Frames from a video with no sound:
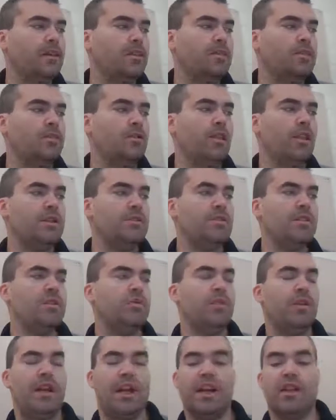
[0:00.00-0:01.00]
So that's
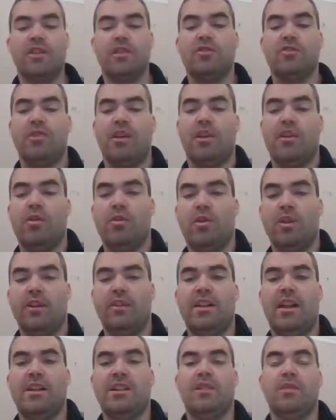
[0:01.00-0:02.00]
because we can't just write code in
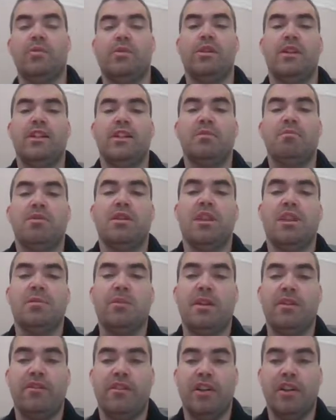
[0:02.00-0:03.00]
classes. We need to put them
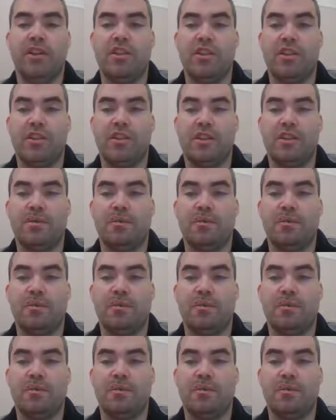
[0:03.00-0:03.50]
in functions.